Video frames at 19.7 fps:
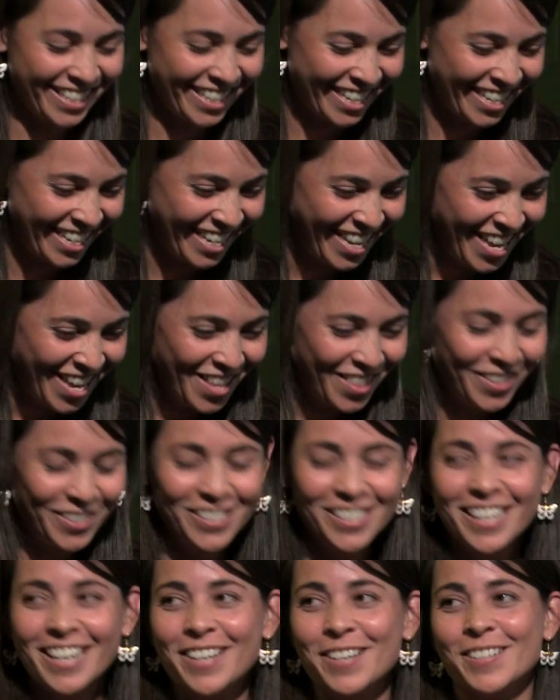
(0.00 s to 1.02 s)
Okay.
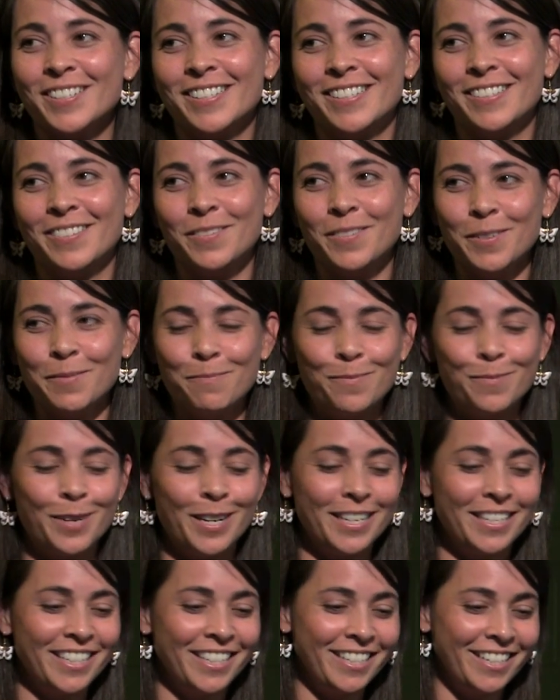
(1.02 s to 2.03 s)
There's like a
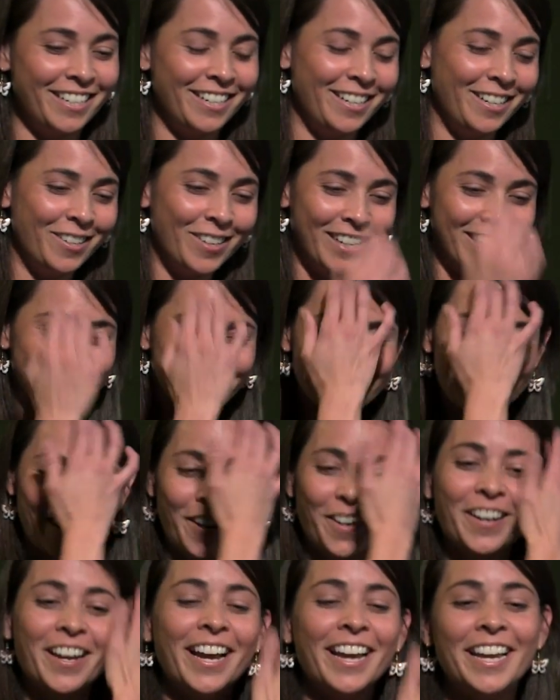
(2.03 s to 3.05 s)
brand identity crisis
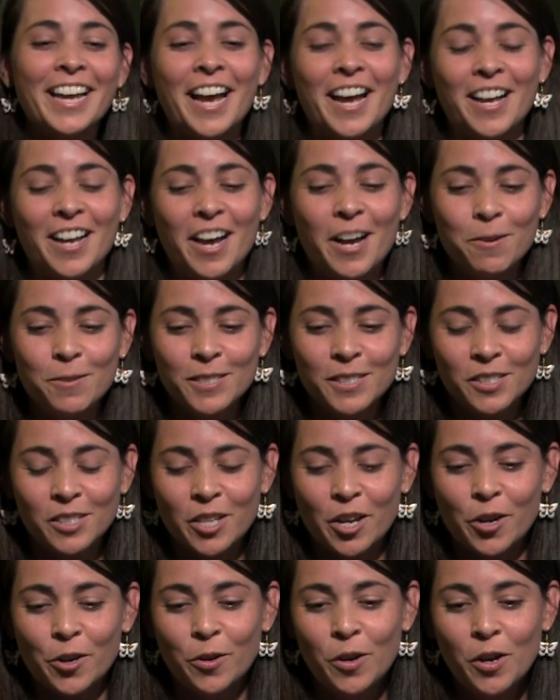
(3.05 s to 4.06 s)
there. Okay,
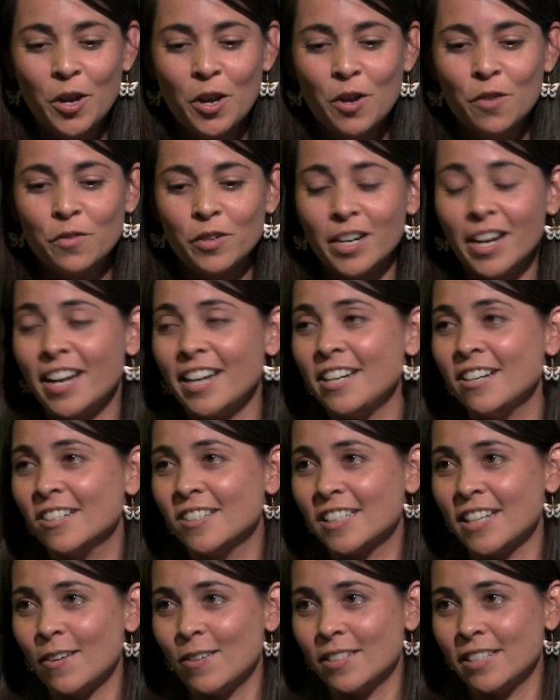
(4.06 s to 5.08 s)
yeah, for 9
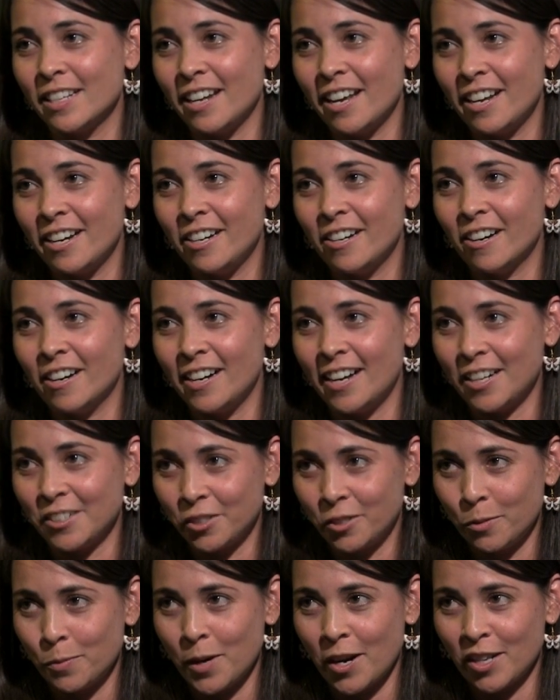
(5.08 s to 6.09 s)
years I was an editor on
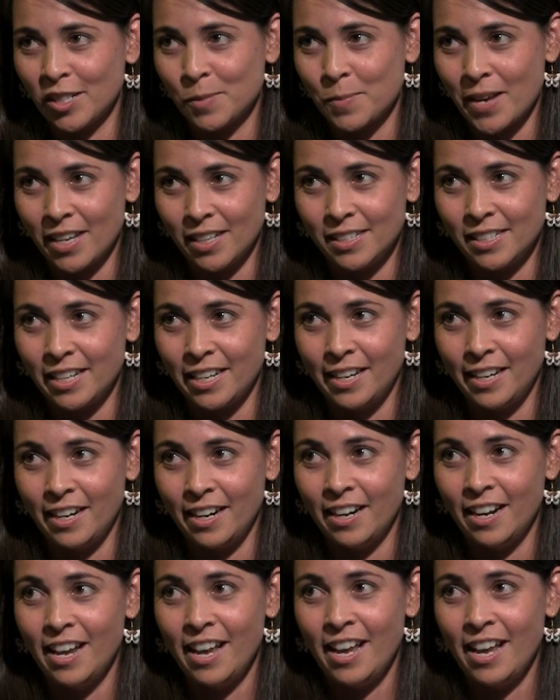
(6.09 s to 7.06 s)
National Parks Magazine.